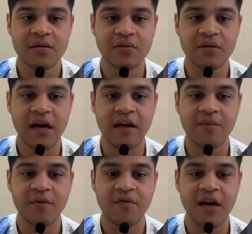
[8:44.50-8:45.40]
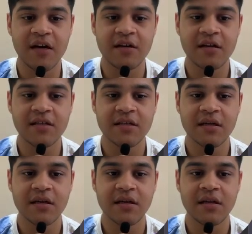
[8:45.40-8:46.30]
So I have provided this
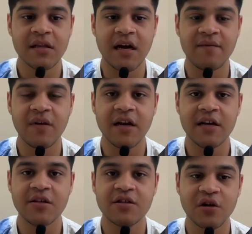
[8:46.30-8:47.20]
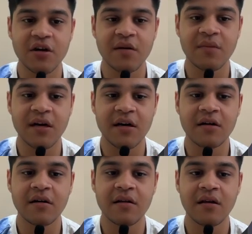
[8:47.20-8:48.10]
that will get the short-term
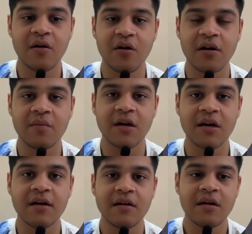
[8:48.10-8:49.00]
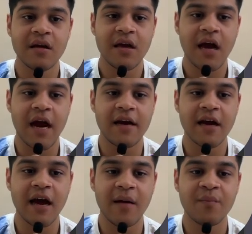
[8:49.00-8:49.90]
data, the long-term data,
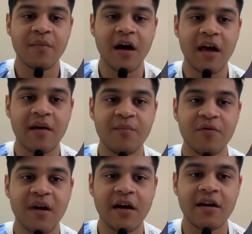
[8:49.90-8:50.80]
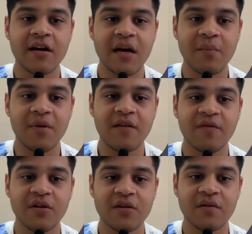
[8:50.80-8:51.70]
and I have provided a
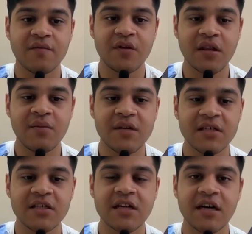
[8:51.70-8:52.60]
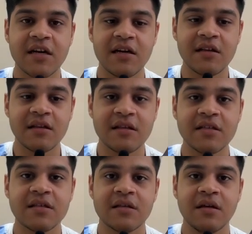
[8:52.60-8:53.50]
template for the message that
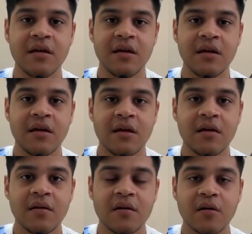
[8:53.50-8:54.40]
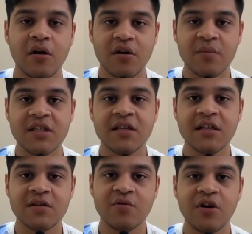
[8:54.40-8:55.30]
this
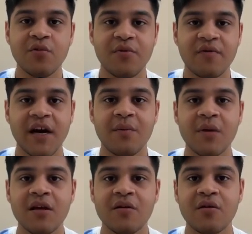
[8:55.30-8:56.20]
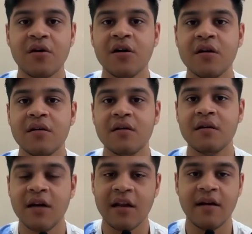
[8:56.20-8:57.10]
automation is going to provide me on
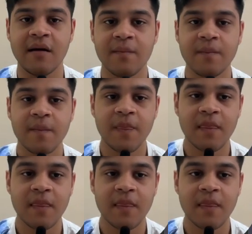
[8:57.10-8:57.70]
Telegram.